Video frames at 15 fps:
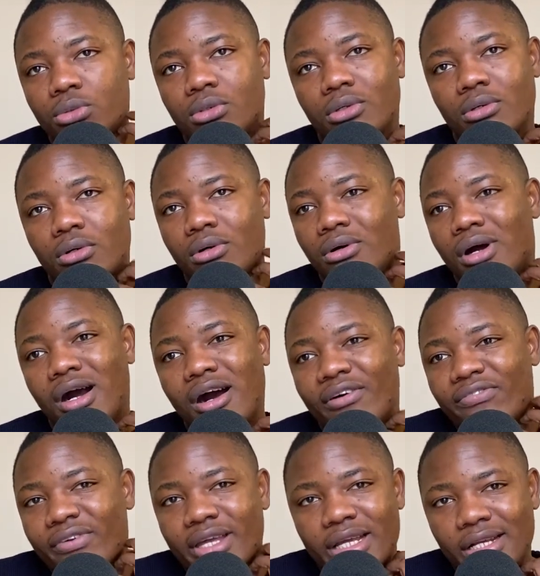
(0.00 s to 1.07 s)
or half
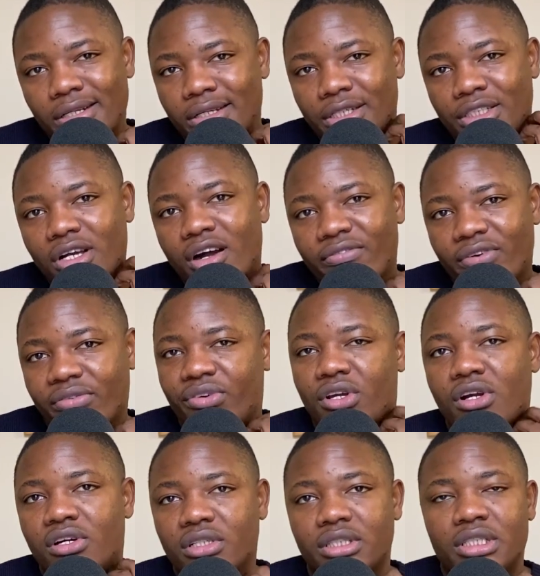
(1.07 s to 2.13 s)
English, half
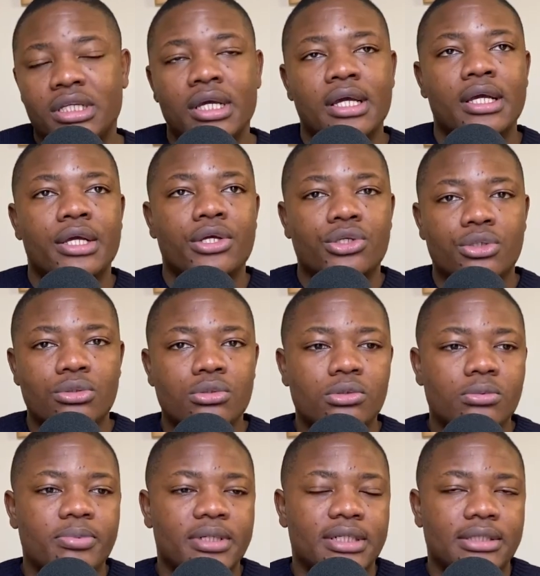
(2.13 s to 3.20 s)
Afrikaans school,
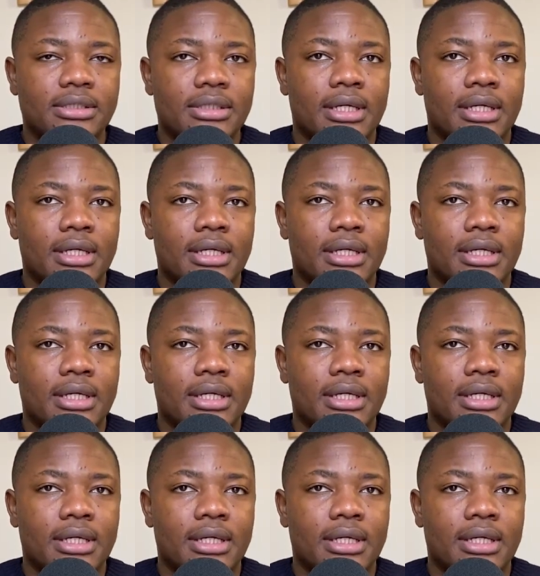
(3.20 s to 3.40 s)
but